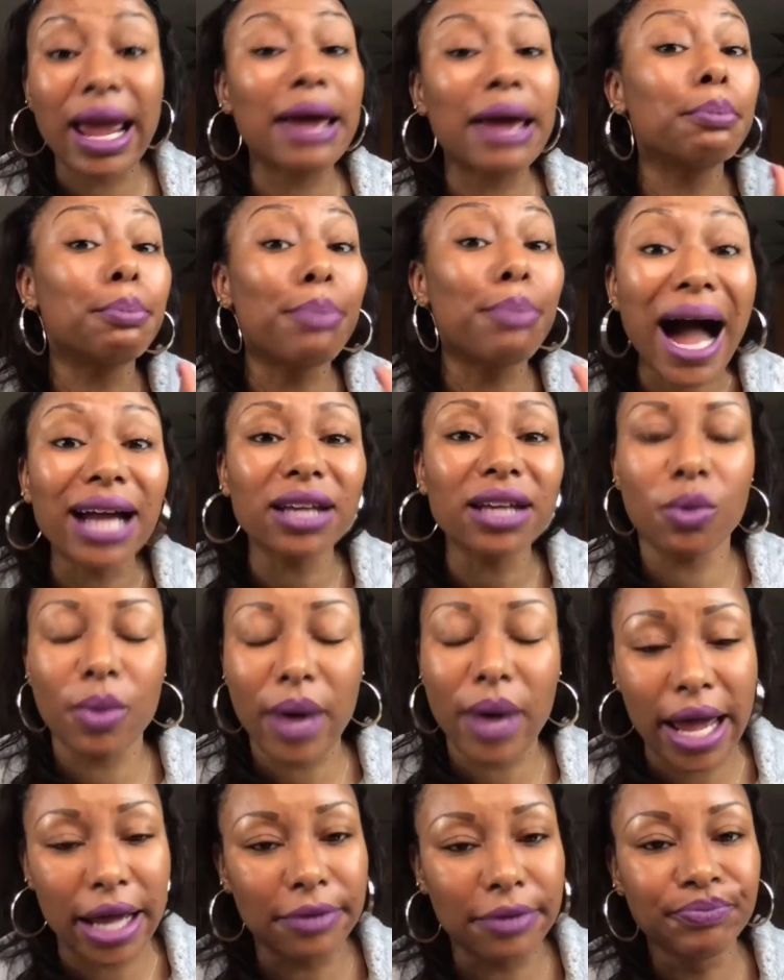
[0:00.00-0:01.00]
And by the
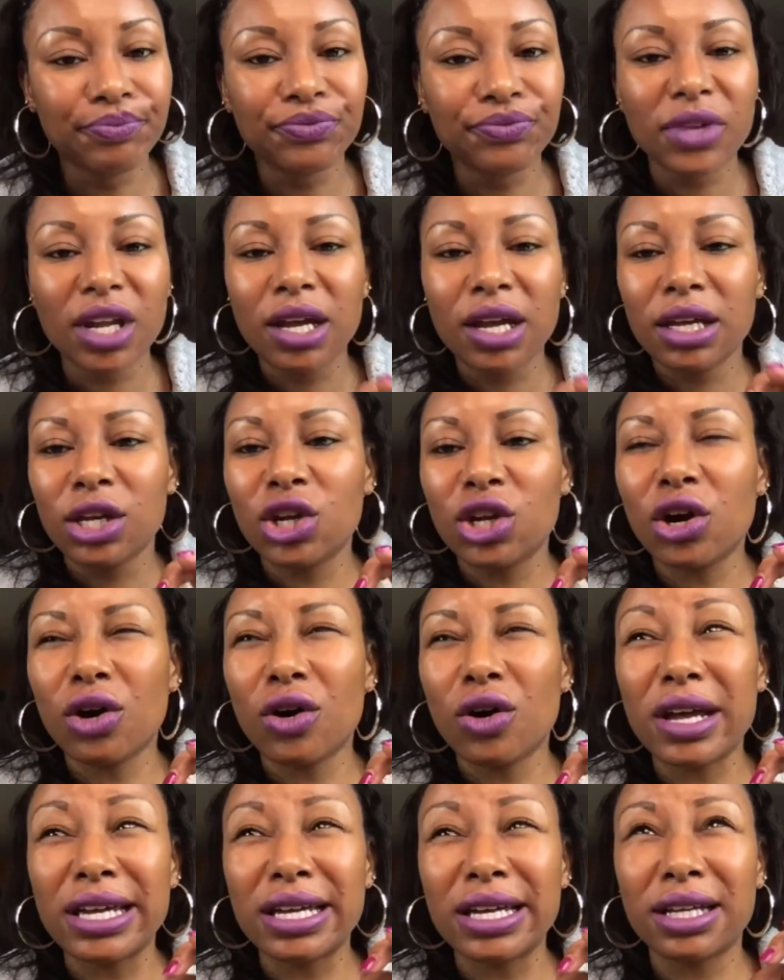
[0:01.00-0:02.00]
way,
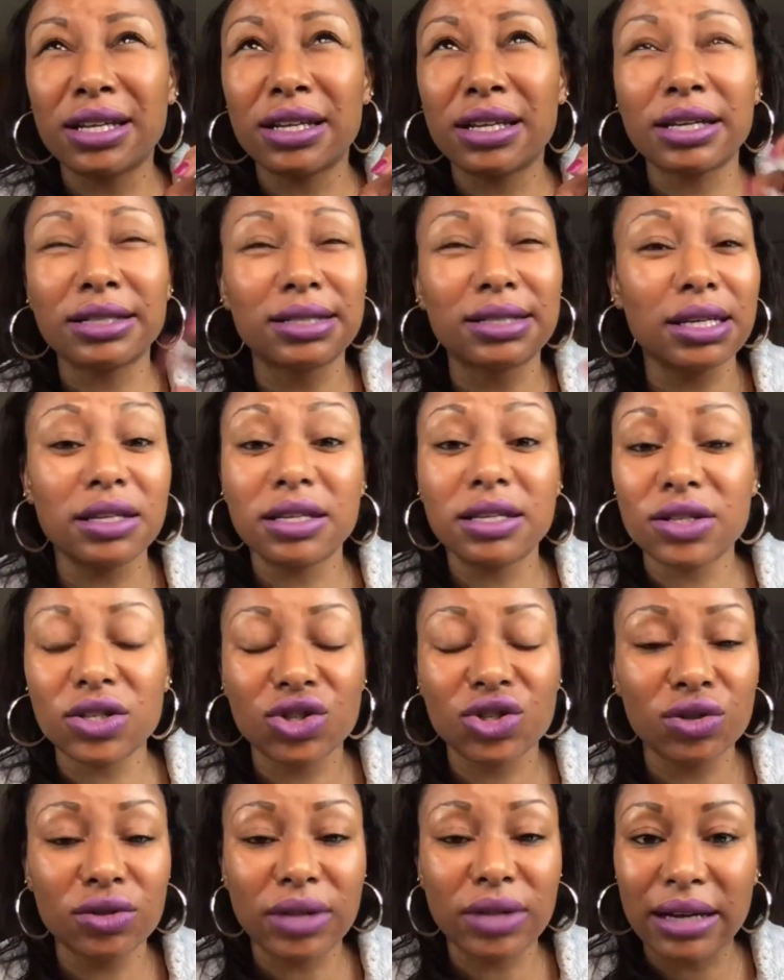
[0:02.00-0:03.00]
this
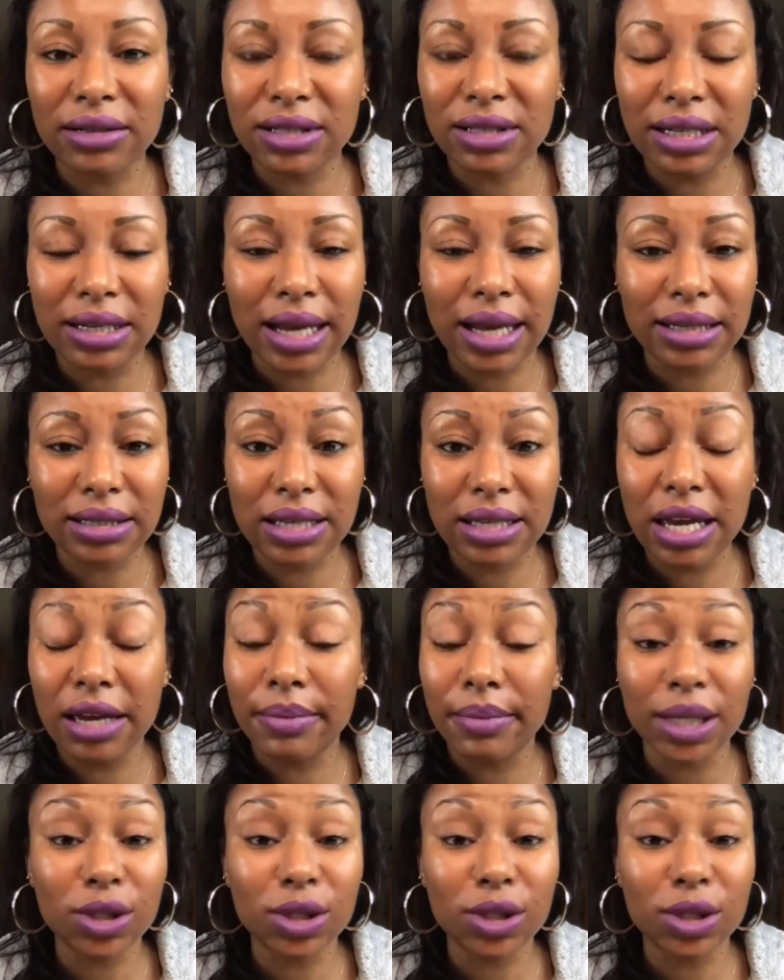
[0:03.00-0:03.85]
is 2019.